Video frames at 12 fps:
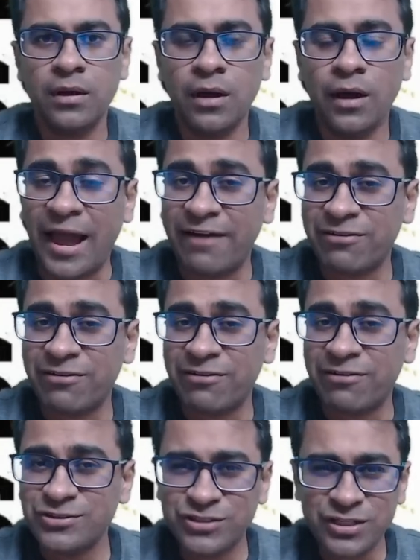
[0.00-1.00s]
Hi
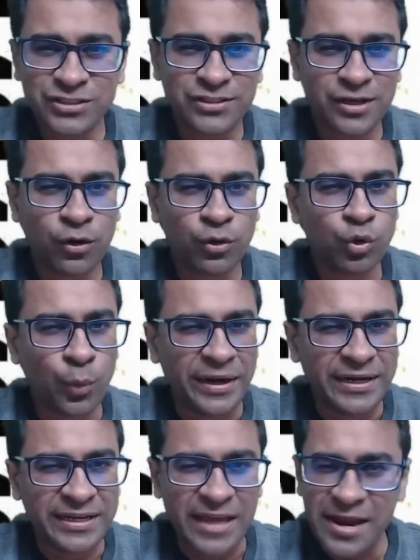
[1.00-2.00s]
everyone, just around
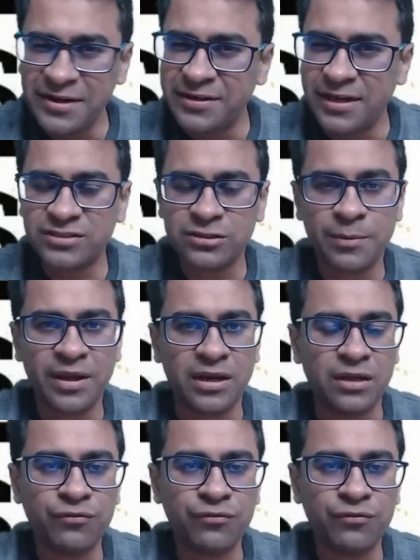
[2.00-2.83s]
28 days remaining